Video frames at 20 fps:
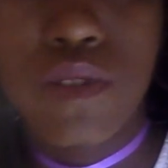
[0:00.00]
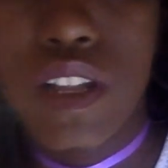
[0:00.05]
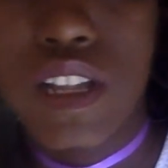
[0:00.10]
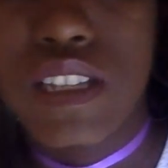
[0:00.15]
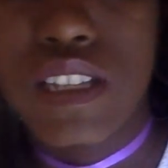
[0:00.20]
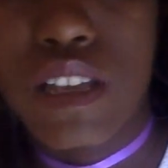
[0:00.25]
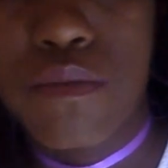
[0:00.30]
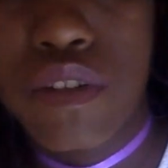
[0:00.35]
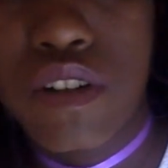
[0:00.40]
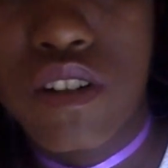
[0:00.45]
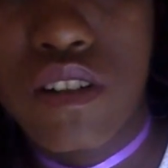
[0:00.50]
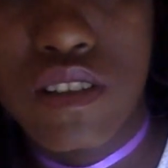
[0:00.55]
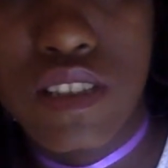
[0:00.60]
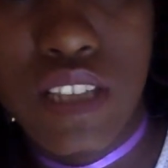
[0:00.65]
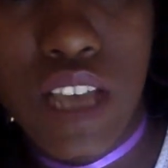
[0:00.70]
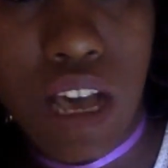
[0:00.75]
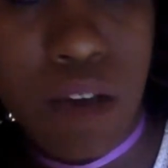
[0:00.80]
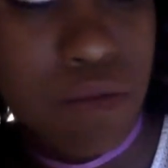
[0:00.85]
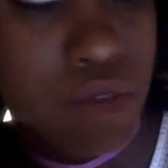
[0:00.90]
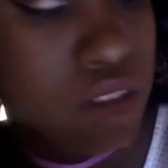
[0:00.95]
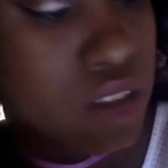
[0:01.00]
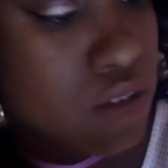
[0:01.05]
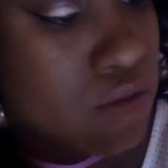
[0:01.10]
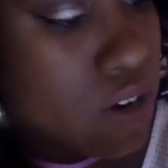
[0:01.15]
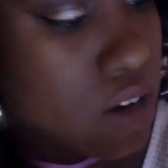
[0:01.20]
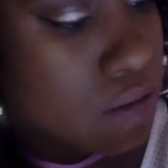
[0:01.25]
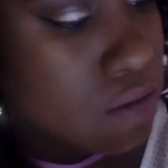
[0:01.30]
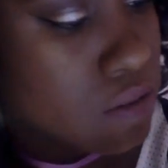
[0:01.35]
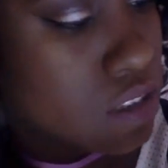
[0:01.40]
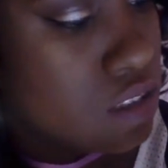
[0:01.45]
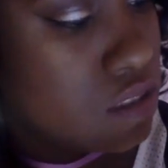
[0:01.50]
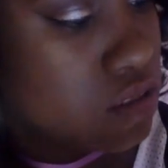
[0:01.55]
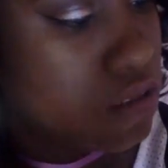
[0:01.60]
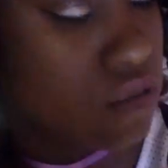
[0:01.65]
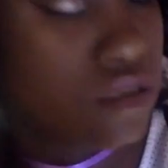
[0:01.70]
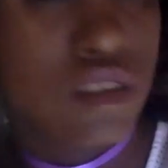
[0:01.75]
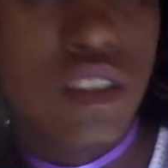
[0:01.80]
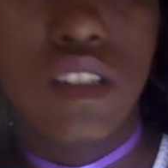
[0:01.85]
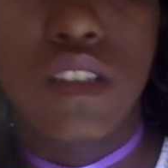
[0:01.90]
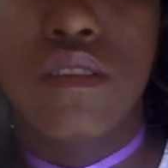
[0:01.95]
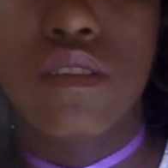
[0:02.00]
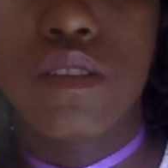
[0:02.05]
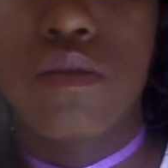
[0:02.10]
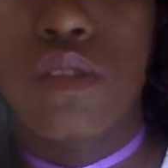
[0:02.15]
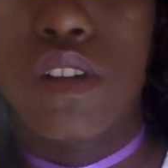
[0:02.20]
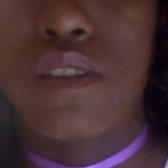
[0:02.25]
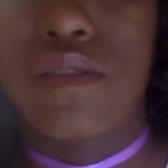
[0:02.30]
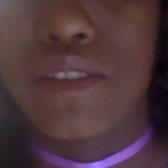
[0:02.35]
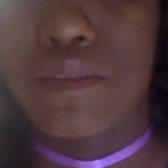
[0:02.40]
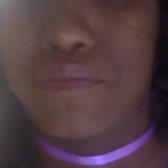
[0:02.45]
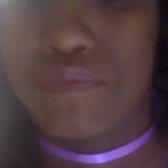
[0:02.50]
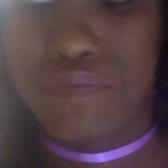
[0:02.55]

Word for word: realized I put it on top of the red one. Anyways, whatever.